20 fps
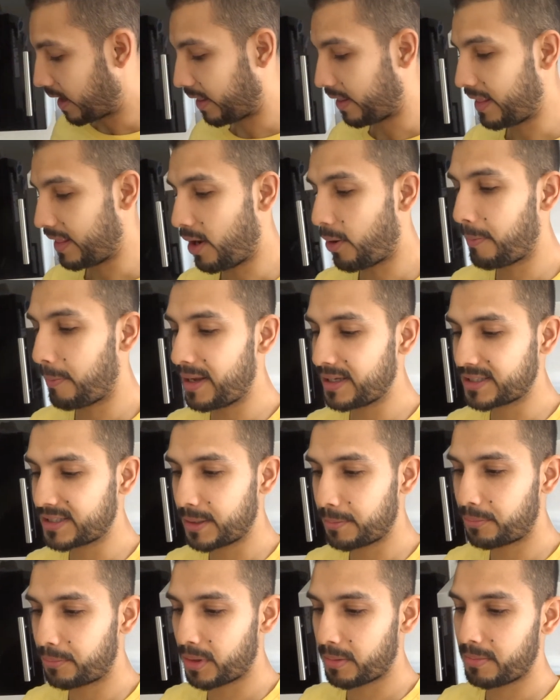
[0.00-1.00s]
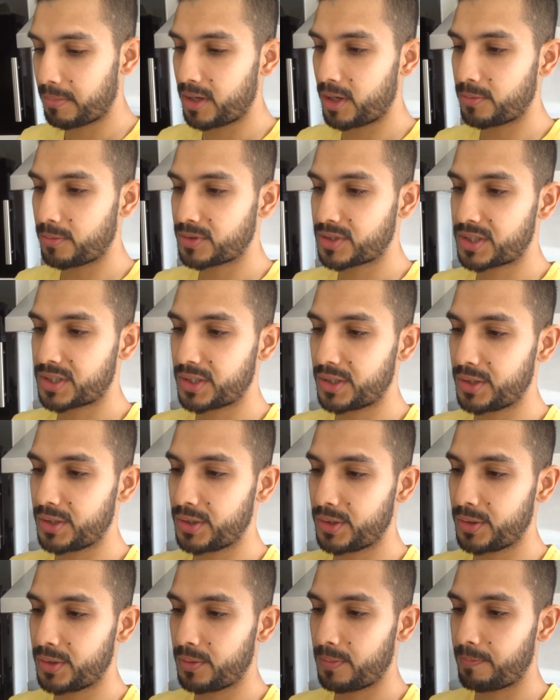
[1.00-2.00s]
and that will basically bring me up
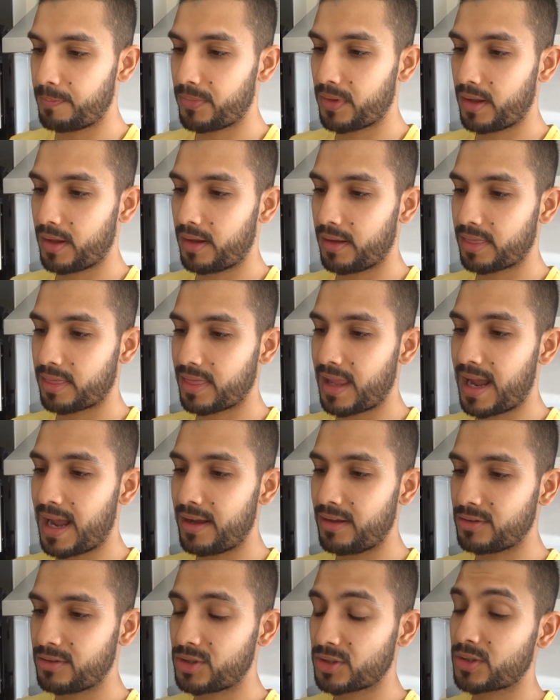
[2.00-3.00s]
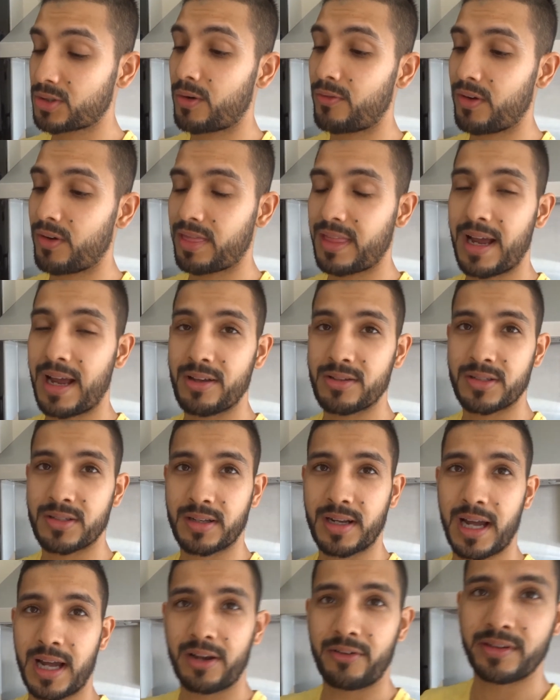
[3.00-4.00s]
to just over 1,000
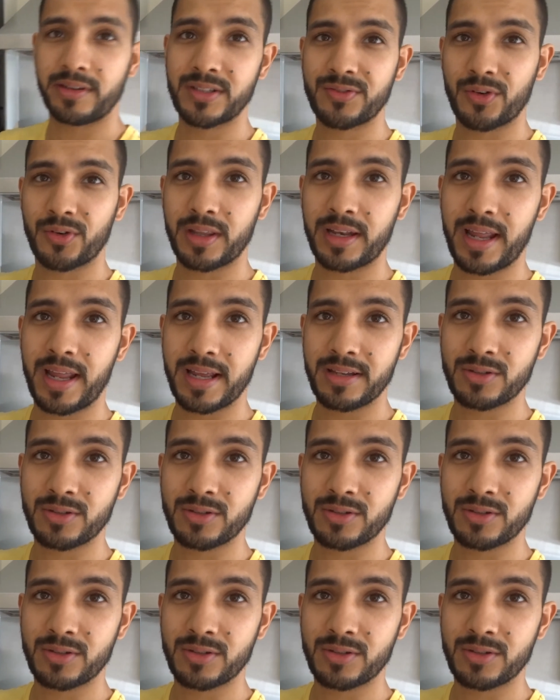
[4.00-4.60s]
calories for the day